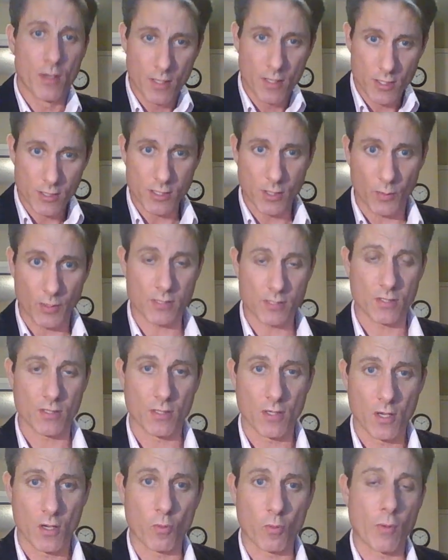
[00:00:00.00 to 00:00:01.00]
So it's
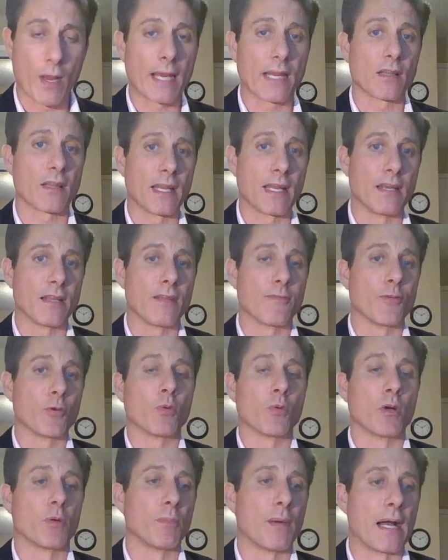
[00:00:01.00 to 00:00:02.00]
regulated, if you
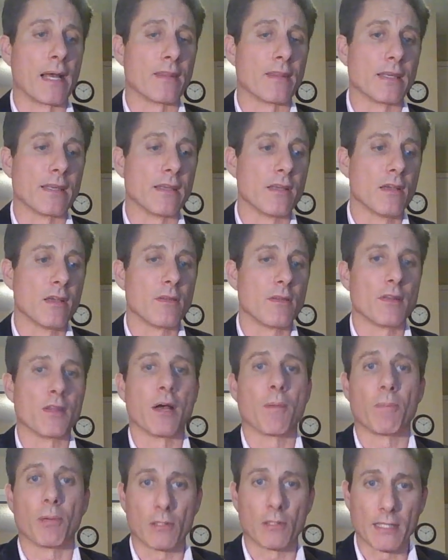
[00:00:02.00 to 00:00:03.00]
will, by the
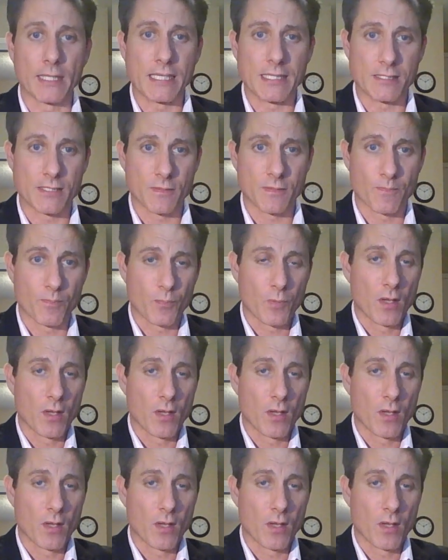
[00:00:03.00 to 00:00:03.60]
police.